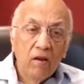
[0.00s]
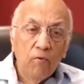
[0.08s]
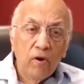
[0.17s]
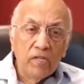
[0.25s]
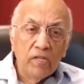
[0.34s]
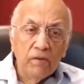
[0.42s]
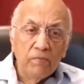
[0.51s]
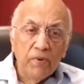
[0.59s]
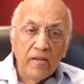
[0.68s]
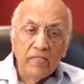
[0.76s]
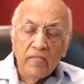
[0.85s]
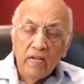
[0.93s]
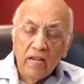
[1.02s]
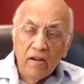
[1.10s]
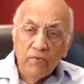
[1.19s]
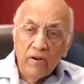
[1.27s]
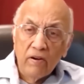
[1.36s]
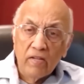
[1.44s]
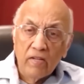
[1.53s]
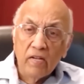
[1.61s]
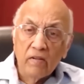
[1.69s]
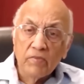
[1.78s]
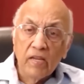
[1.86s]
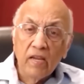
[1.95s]
And what a surprise they'll get when
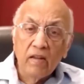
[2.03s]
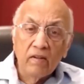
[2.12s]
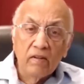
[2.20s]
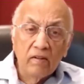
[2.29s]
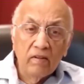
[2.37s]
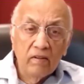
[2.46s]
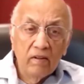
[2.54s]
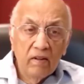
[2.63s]
Christ comes again.